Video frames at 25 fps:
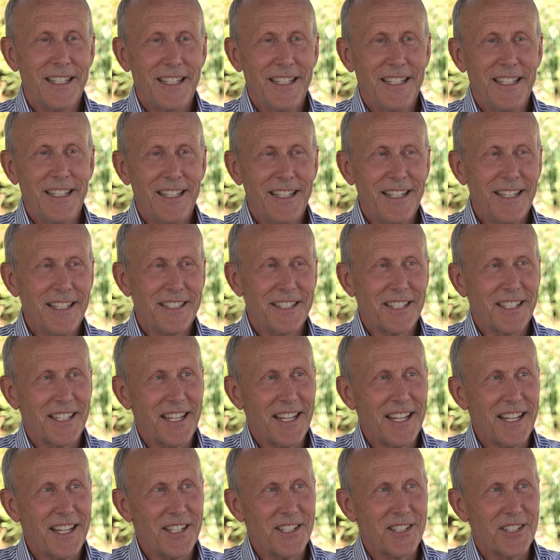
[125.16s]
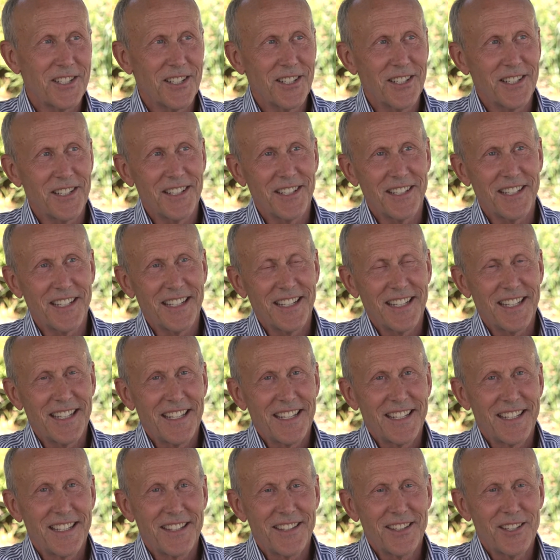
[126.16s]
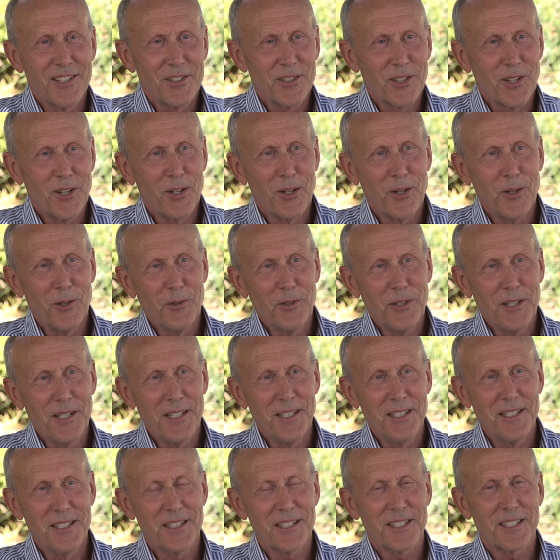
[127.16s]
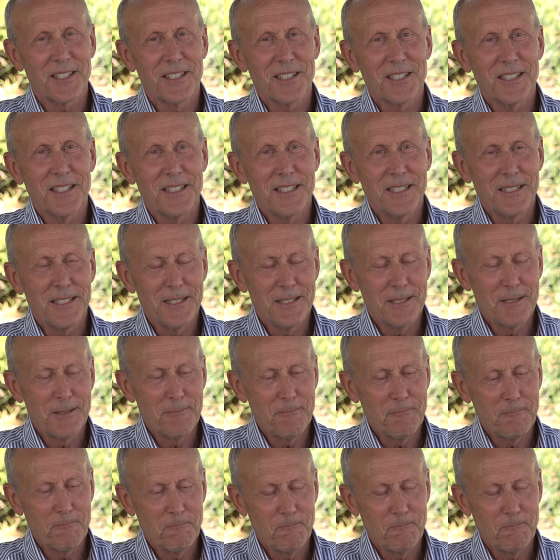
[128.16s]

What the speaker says: In education, there's always a